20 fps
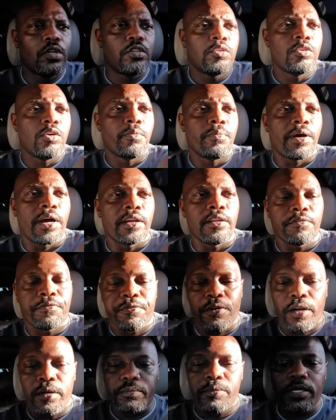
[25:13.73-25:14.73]
Nobody in
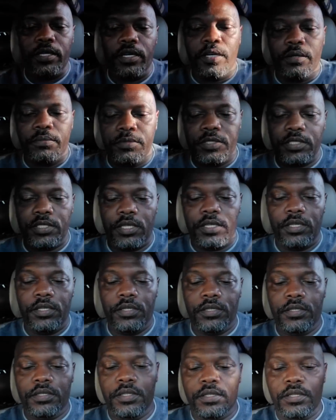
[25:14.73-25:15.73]
front of me, MG.
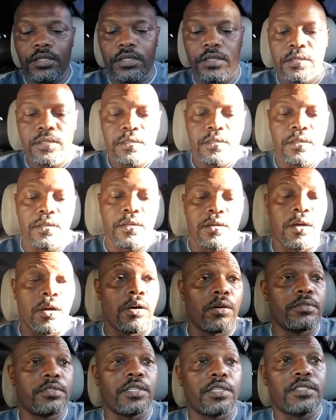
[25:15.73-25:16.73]

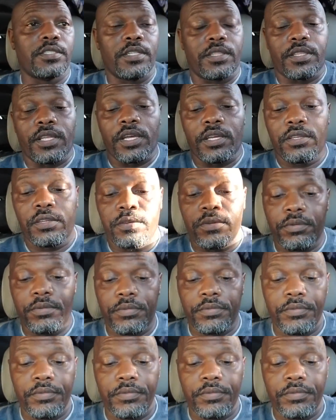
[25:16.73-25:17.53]
Oh, just a thank you.